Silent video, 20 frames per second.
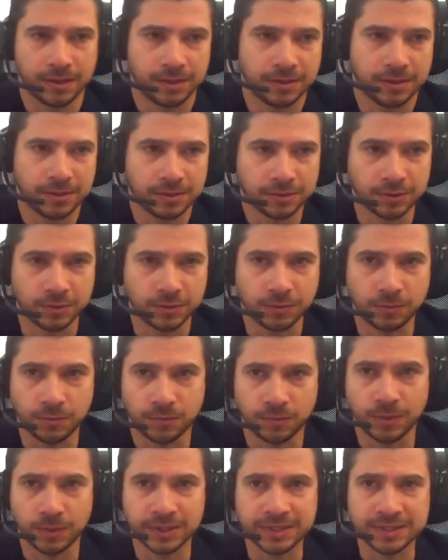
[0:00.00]
So,
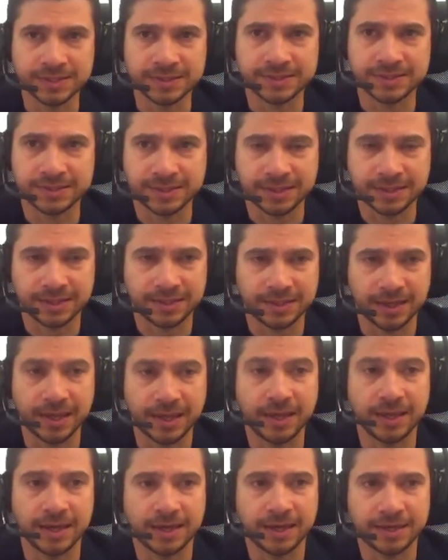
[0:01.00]
what is the
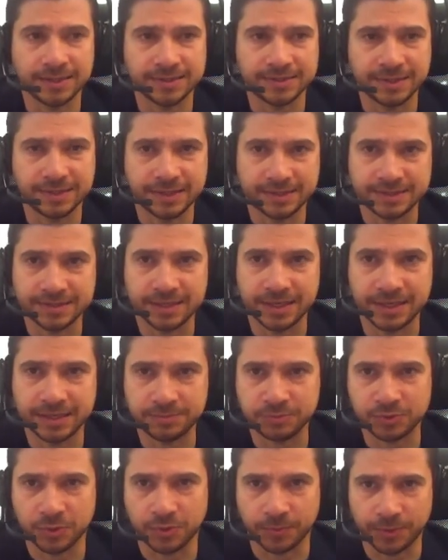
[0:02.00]
AI Snakes
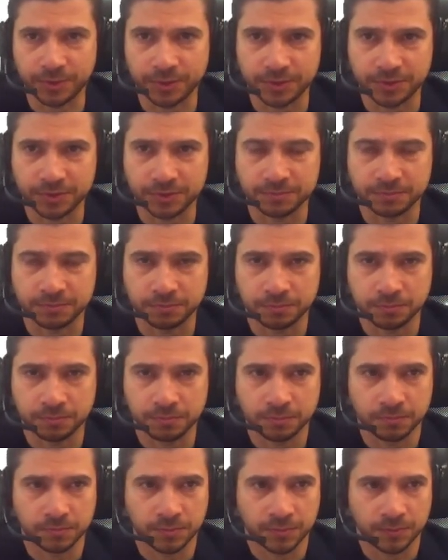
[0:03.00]
Games competition?
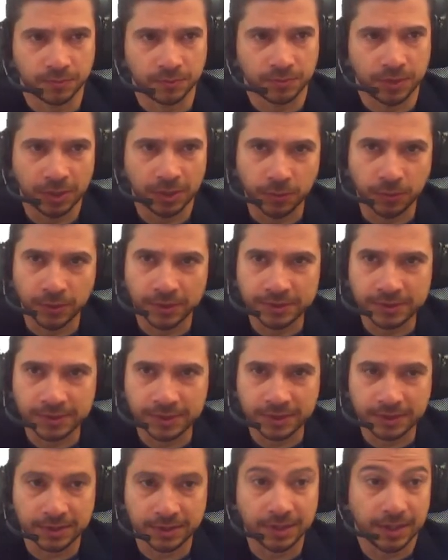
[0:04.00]
It was
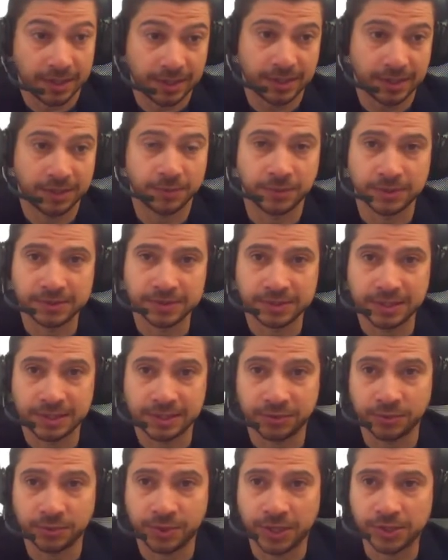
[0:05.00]
an it was an
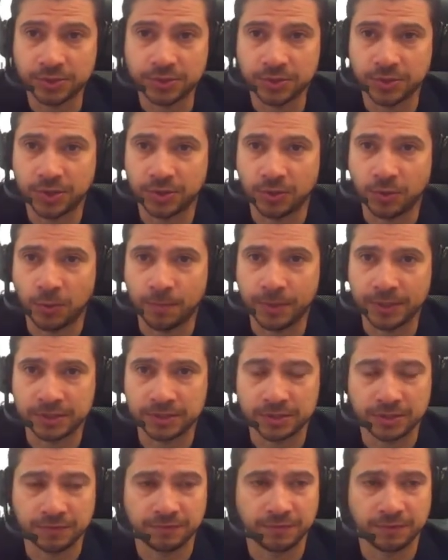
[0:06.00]
educational
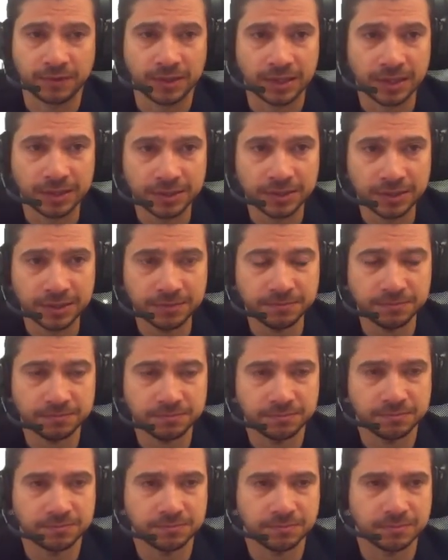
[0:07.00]
competitive learning
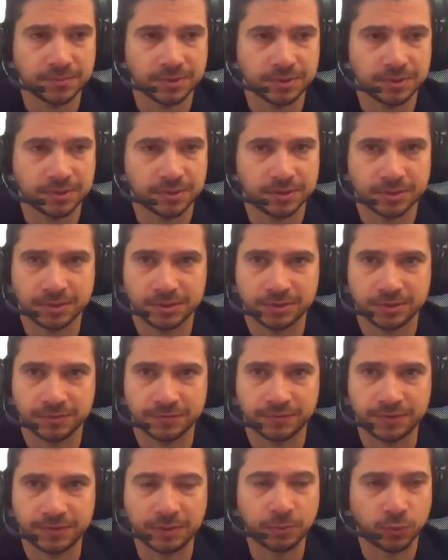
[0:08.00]

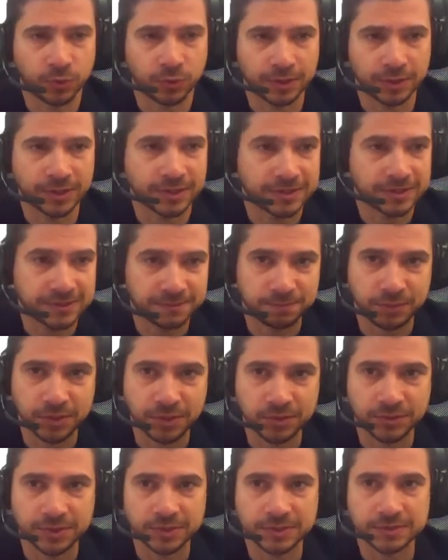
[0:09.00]
framework
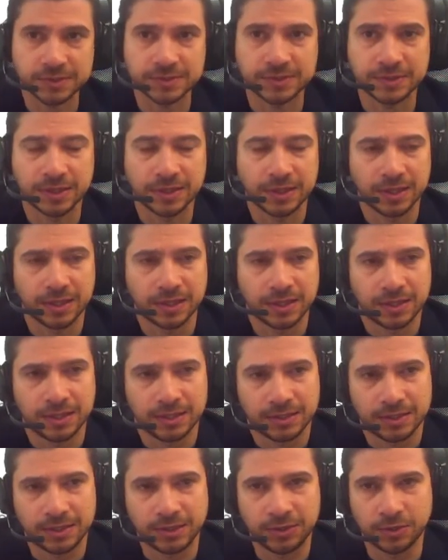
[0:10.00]
experience
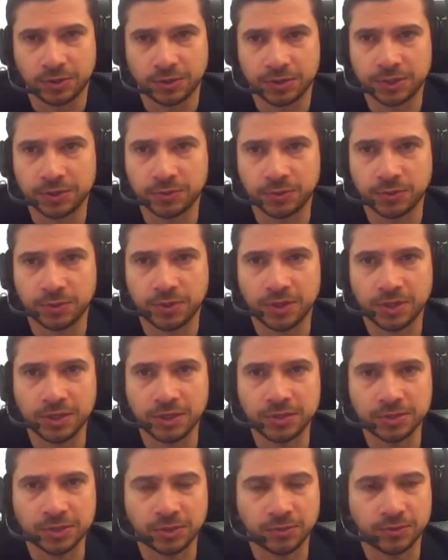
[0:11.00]
in order to
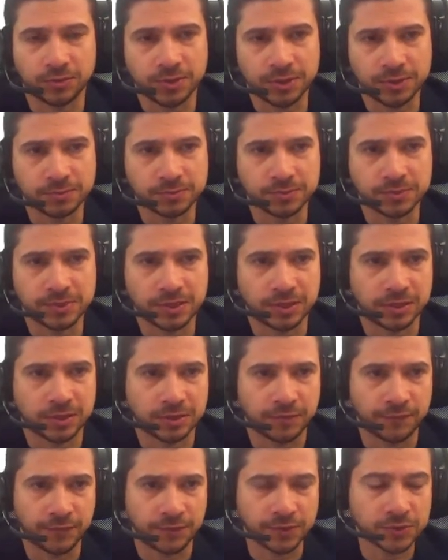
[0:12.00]
teach algorithms and
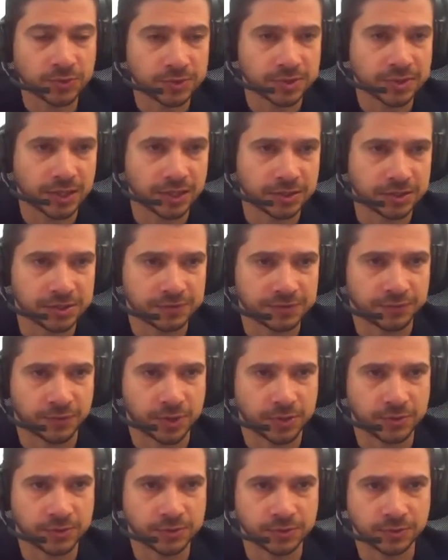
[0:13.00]
artificial intelligence for
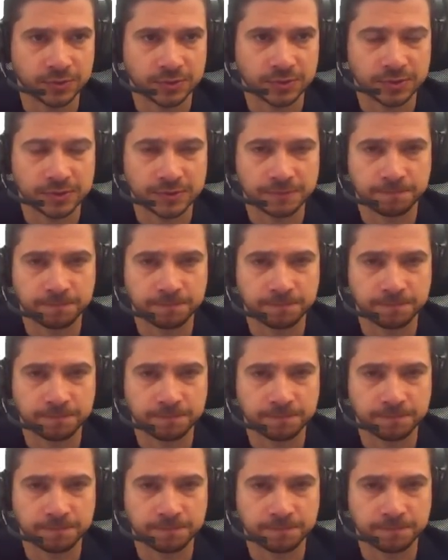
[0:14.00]
our students.